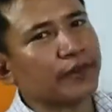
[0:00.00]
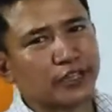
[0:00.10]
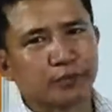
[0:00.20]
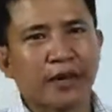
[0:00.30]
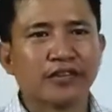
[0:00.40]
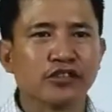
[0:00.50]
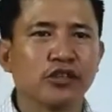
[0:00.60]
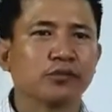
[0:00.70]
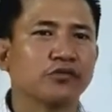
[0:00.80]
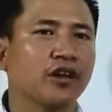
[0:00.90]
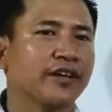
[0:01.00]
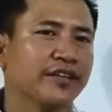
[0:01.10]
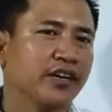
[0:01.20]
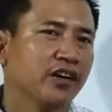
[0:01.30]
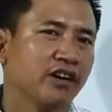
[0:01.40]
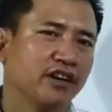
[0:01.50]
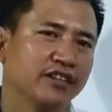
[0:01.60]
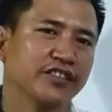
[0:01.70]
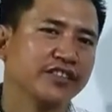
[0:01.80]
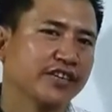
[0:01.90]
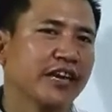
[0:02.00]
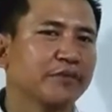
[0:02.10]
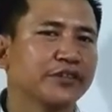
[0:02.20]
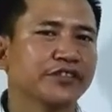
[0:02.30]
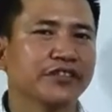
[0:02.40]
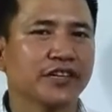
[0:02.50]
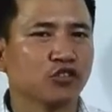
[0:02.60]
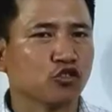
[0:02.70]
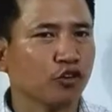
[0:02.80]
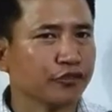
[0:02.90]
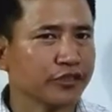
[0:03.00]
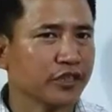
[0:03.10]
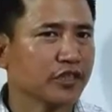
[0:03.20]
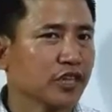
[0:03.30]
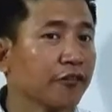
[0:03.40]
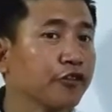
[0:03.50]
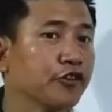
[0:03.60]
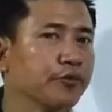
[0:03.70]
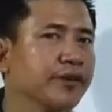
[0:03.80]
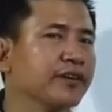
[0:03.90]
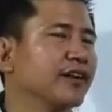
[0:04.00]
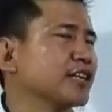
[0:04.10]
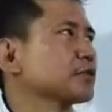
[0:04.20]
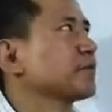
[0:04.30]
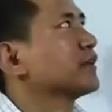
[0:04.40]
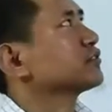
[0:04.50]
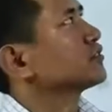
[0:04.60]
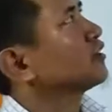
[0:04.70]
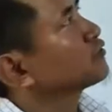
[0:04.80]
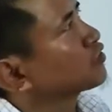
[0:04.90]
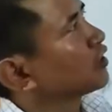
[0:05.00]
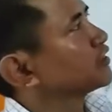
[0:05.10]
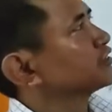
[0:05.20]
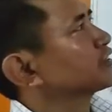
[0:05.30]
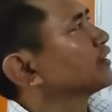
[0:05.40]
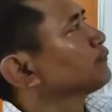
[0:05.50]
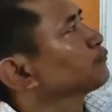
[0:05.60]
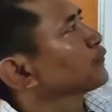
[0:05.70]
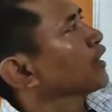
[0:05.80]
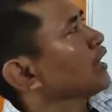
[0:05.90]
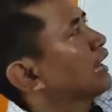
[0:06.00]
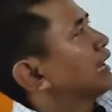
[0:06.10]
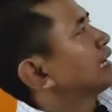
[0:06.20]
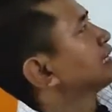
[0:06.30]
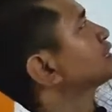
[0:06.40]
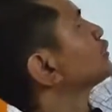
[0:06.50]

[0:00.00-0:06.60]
expansion of solid, or this can be said as coefficient of cubical expansion of solid. Okay, it is